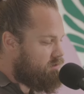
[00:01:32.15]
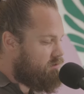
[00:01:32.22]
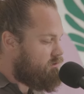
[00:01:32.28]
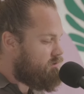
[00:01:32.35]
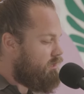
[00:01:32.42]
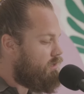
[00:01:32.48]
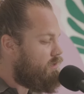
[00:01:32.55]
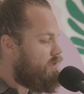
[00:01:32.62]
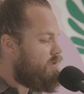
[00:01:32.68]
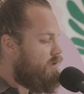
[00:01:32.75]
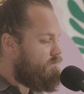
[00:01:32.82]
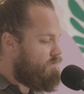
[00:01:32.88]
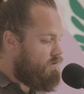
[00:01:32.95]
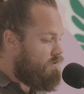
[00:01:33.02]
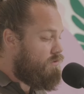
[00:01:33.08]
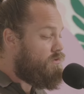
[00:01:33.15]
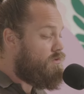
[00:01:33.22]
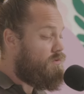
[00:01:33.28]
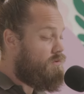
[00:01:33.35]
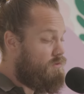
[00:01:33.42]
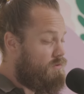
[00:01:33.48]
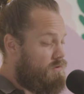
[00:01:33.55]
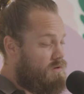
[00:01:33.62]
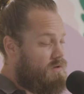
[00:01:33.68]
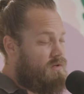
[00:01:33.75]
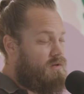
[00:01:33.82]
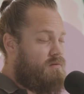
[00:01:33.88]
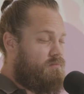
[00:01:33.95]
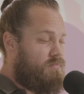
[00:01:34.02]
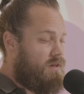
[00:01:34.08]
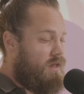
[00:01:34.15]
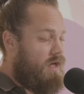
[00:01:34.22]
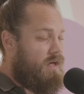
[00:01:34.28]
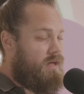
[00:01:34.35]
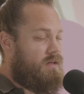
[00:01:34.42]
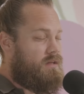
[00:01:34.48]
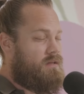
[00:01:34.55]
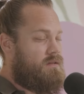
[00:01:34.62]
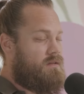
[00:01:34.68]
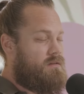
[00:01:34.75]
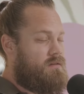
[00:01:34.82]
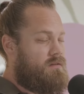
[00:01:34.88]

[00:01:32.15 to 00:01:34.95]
'cause I love you blind.